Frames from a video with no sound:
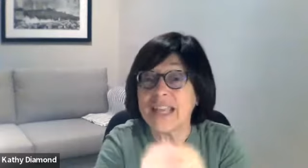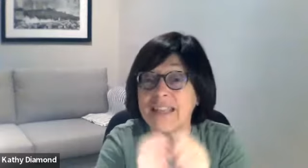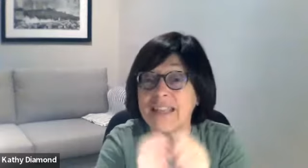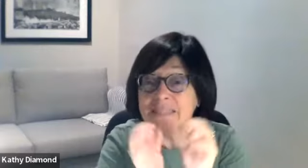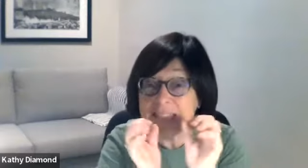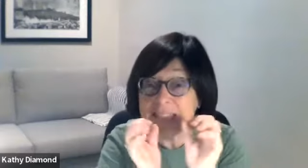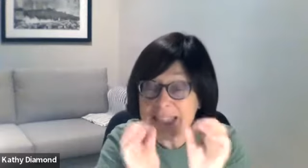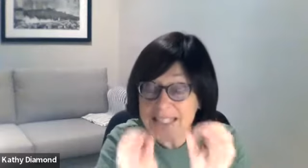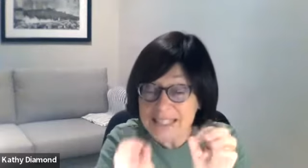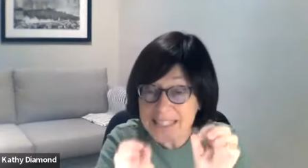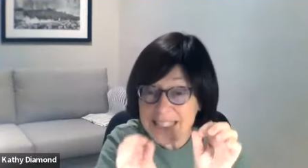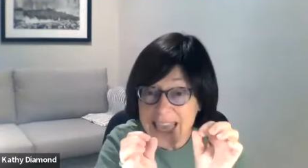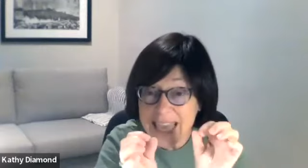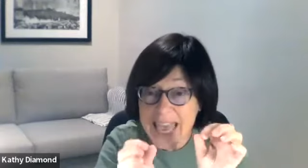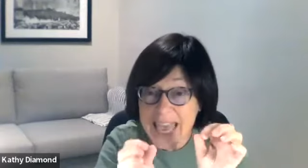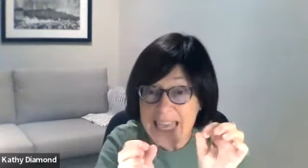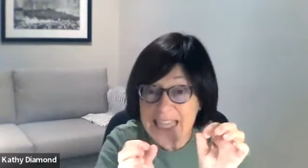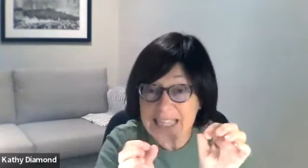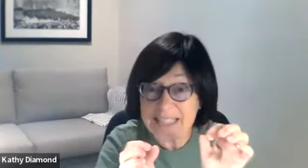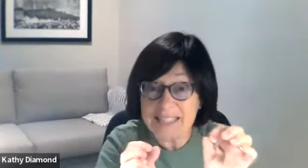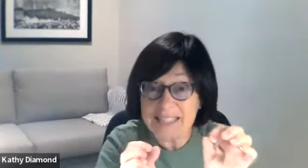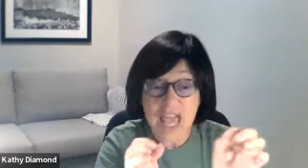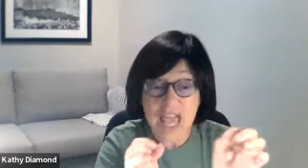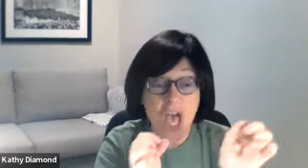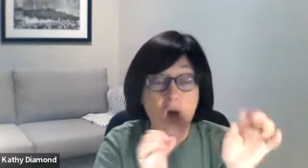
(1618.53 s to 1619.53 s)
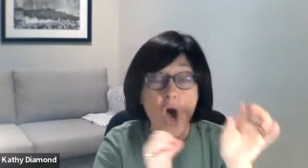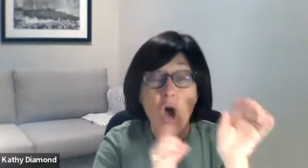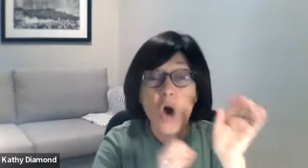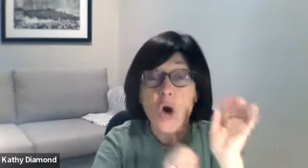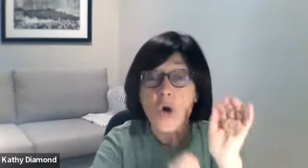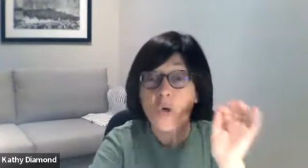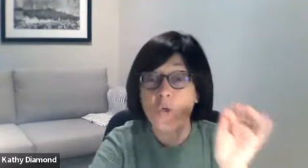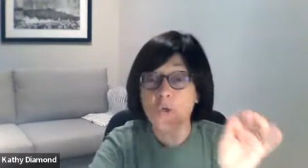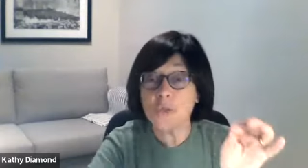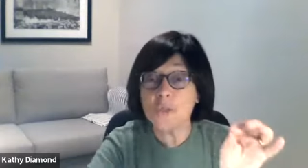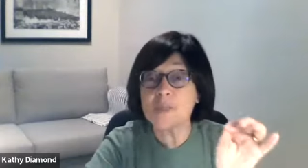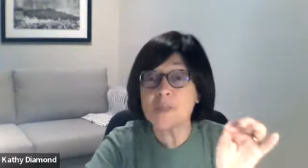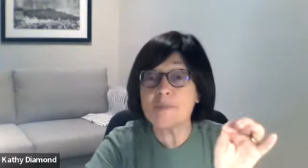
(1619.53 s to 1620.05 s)
In this case,
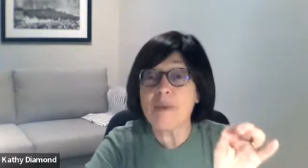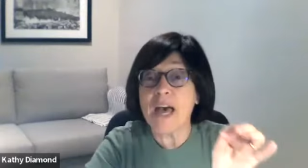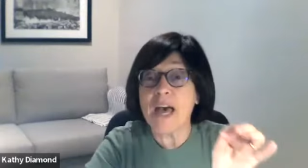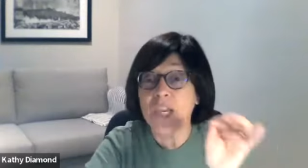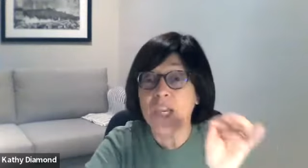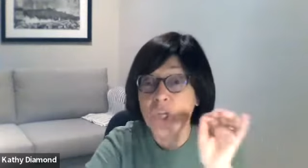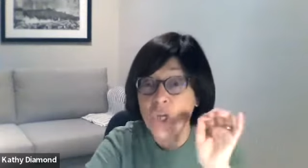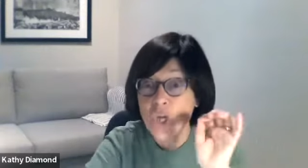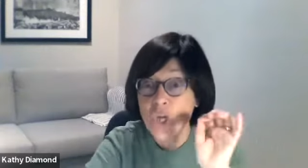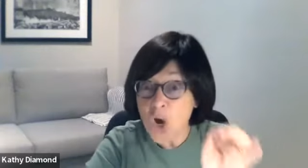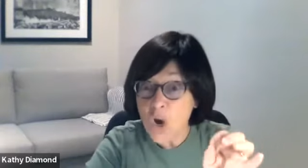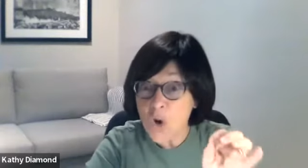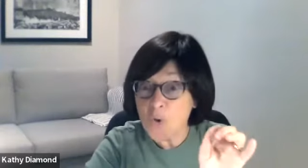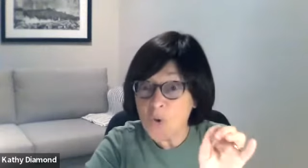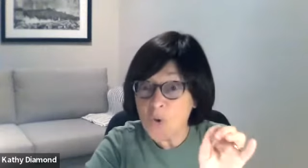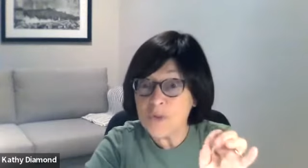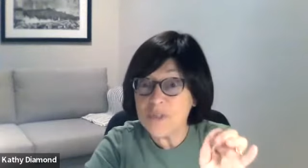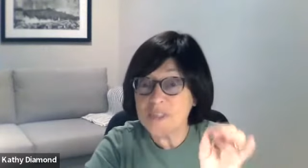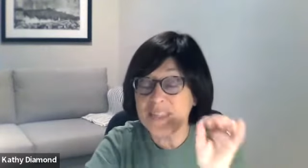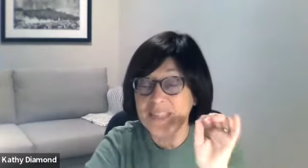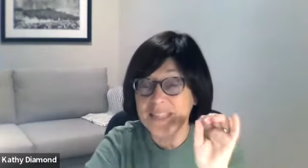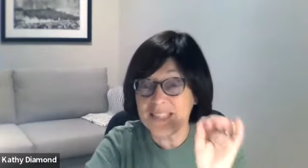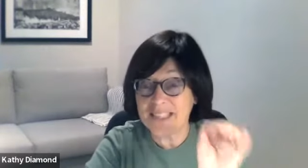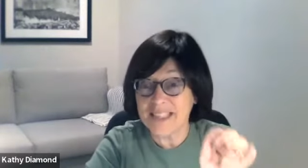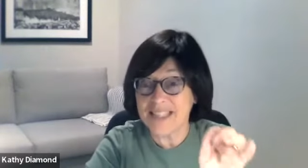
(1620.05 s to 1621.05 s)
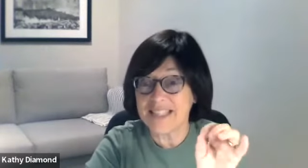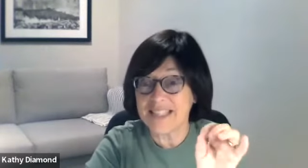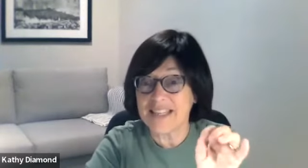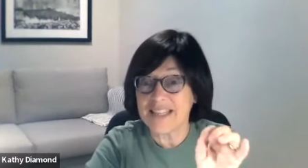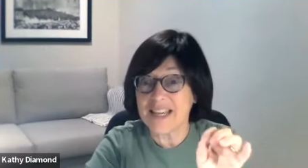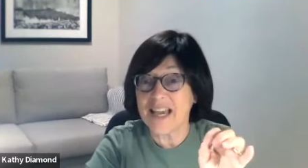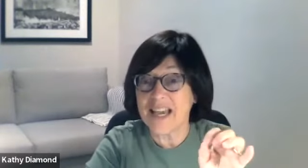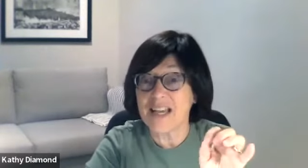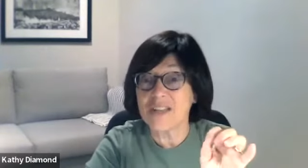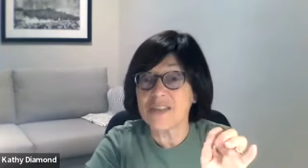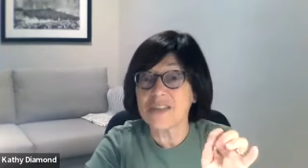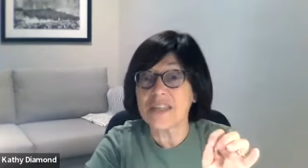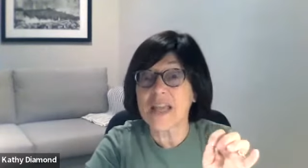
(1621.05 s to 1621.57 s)
Uzma knows the
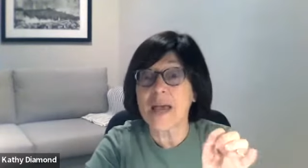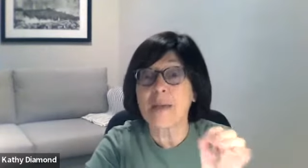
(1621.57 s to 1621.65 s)
details.